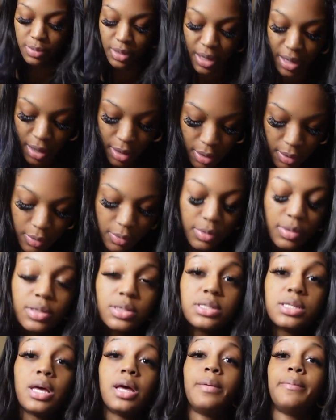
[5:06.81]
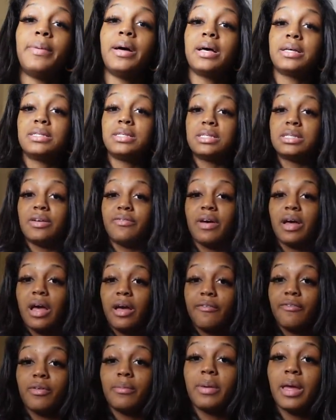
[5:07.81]
now to unbox the stuff I
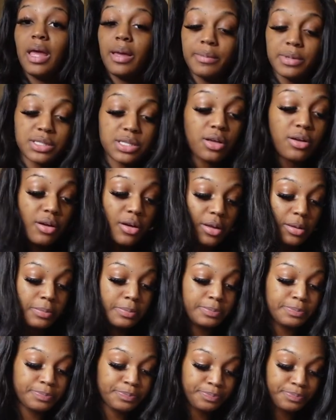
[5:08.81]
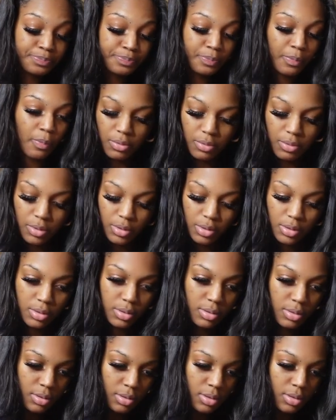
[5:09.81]
got from Amazon. Um,
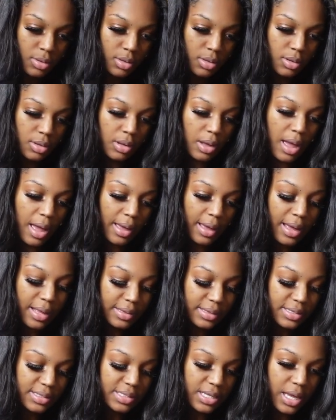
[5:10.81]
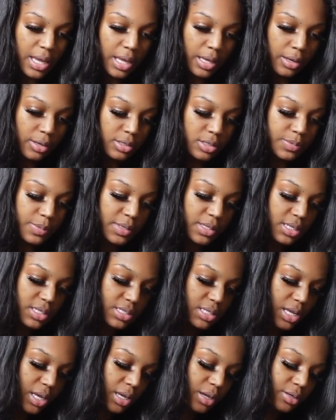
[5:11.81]
I got these hangers, but these
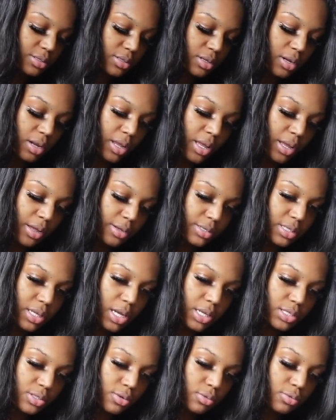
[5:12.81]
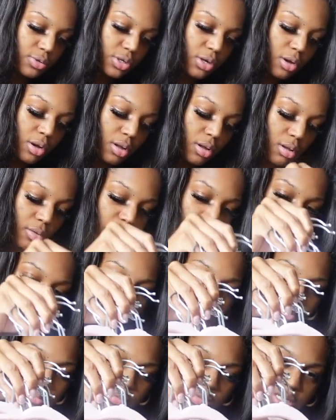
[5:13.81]
hangers are the hangers I told y'all
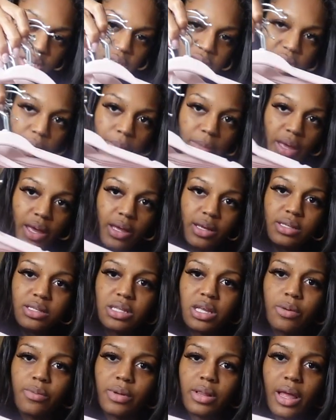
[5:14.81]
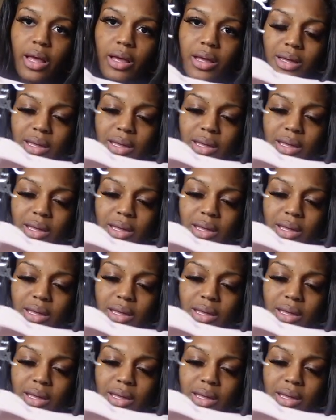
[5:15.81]
from TJ Maxx. They were like,